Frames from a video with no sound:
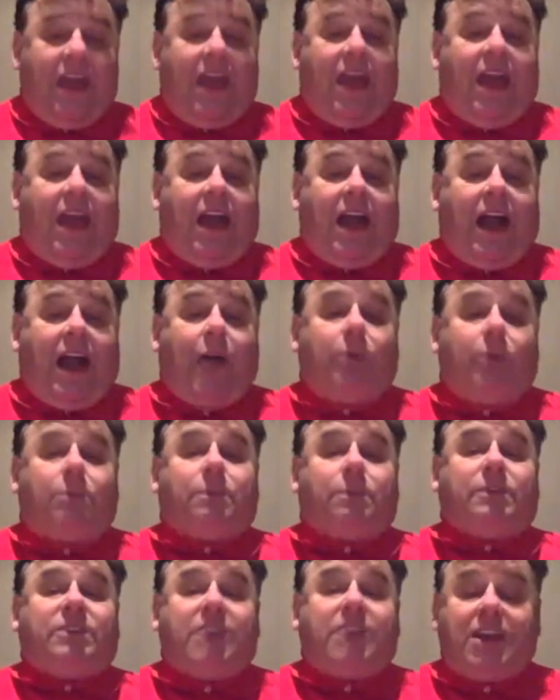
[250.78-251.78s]
I would
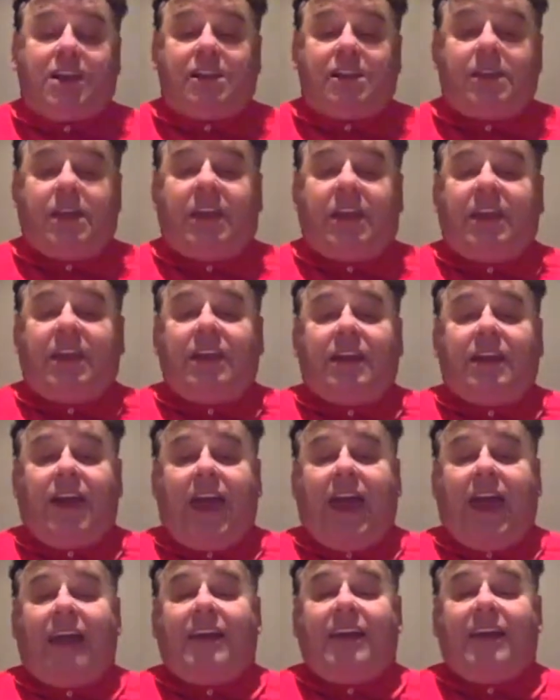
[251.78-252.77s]
particularly
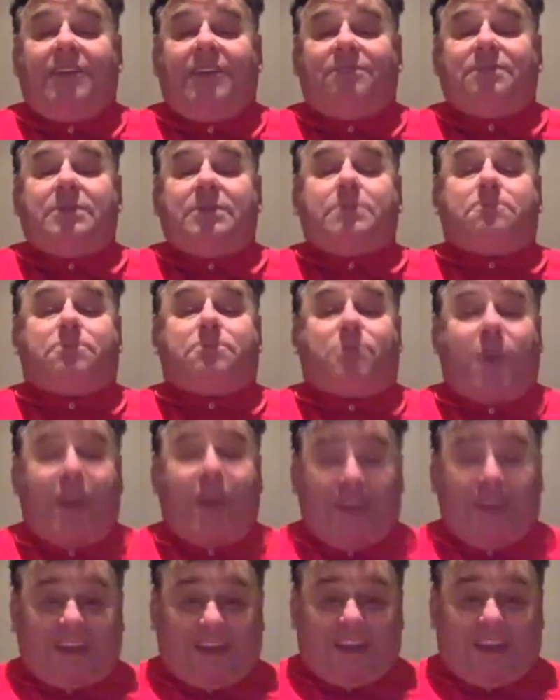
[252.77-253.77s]

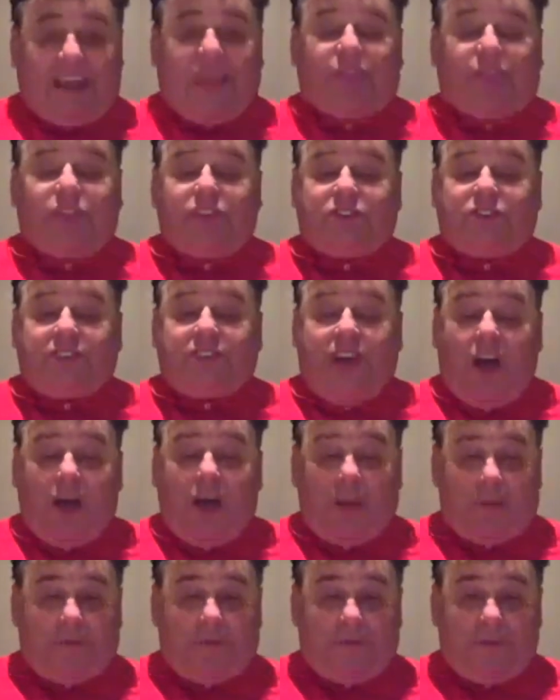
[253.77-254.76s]
pray at this time
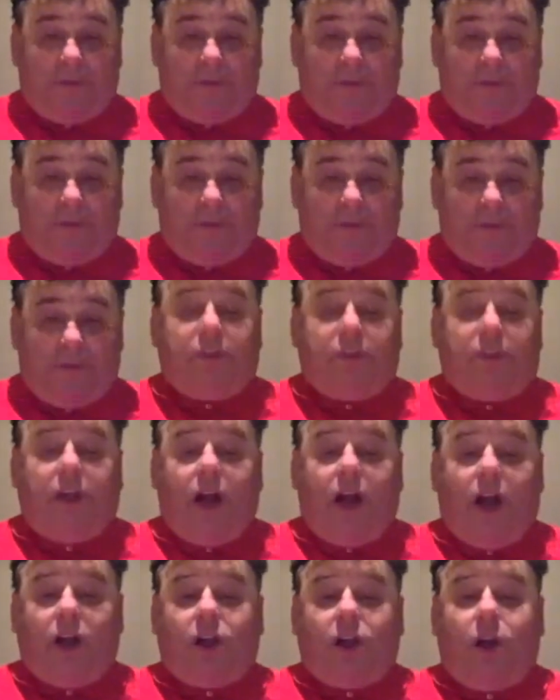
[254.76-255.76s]
for
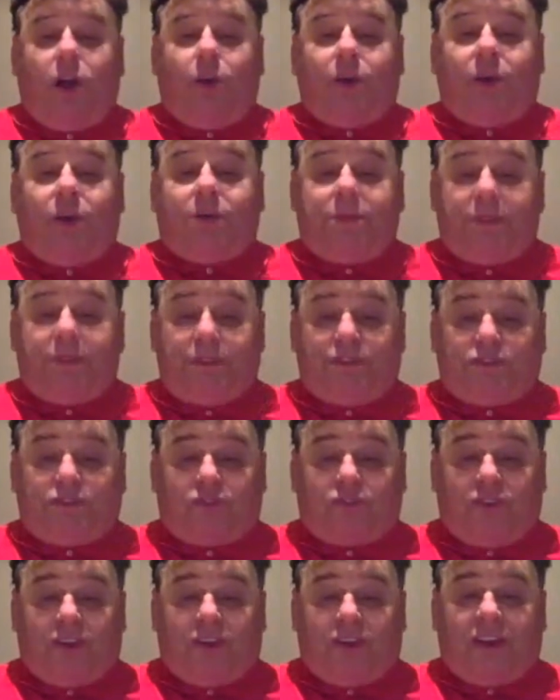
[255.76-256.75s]
the ongoing
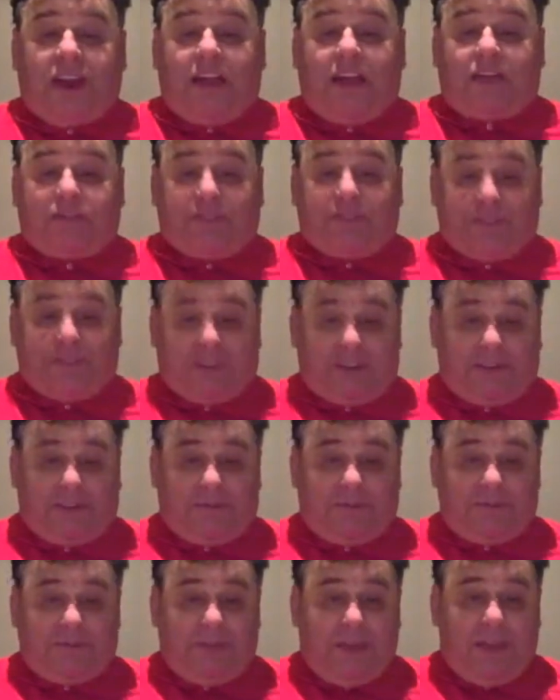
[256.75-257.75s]
ministry in Alfredton,
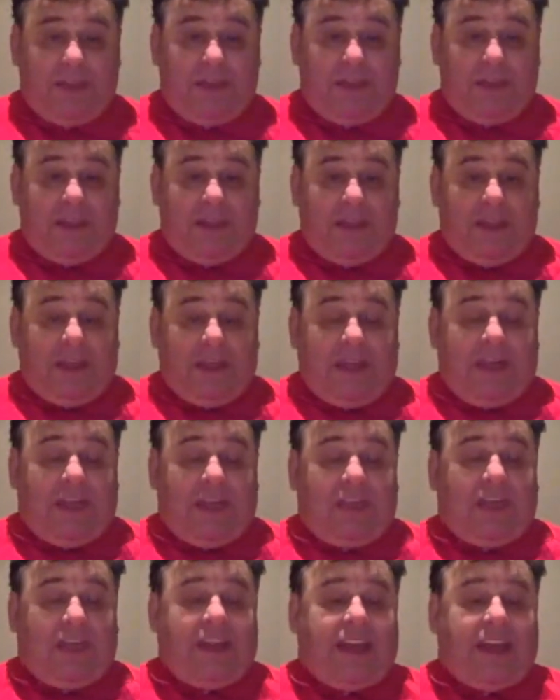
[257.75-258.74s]

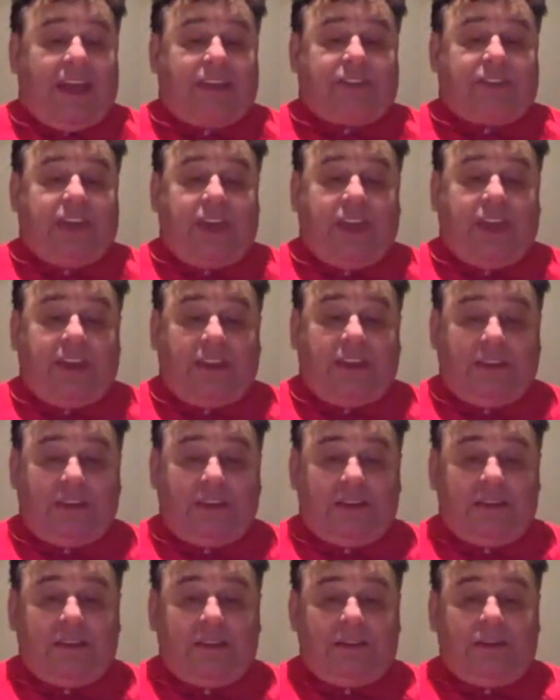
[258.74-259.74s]
that as a
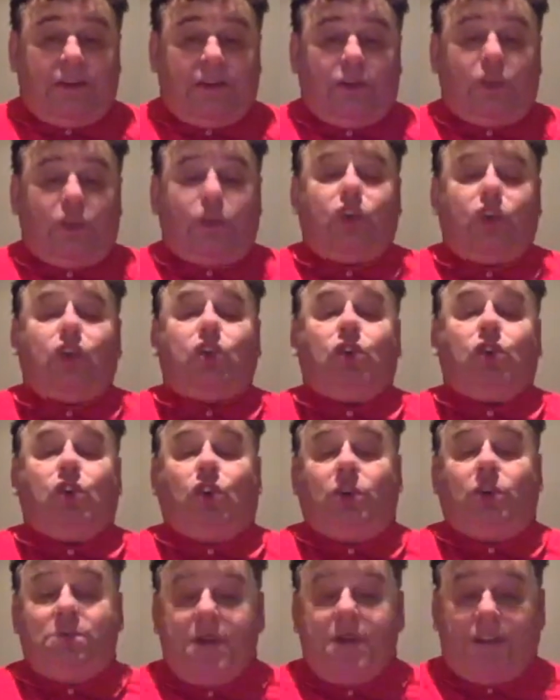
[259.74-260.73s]

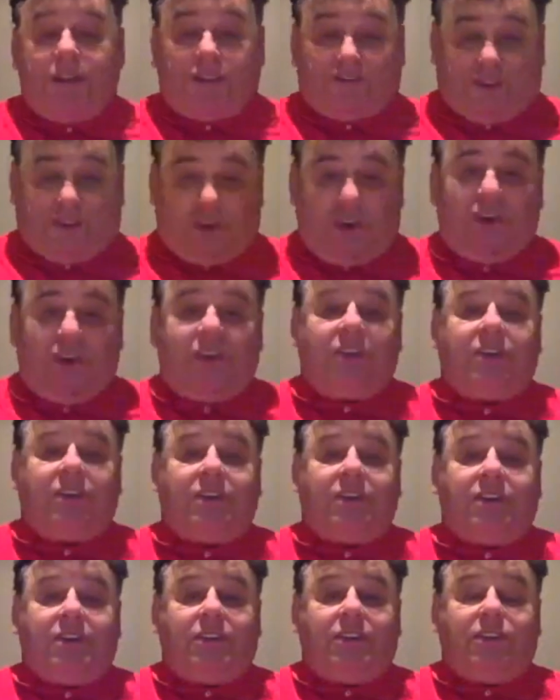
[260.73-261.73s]
good minister
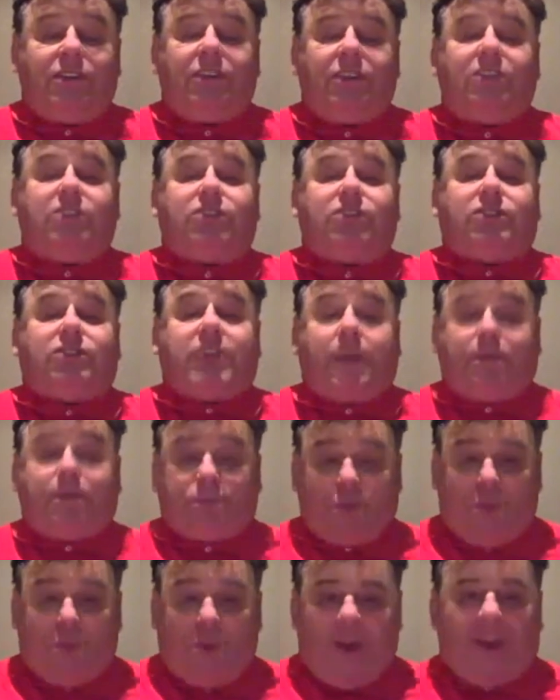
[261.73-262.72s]
steps
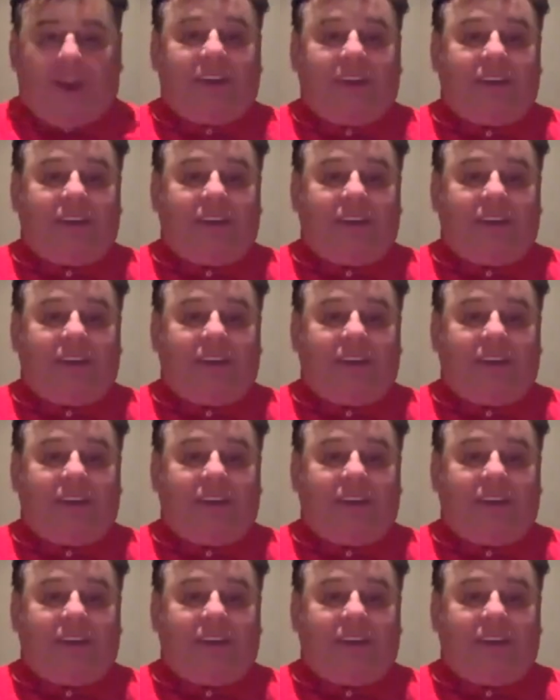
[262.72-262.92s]
away,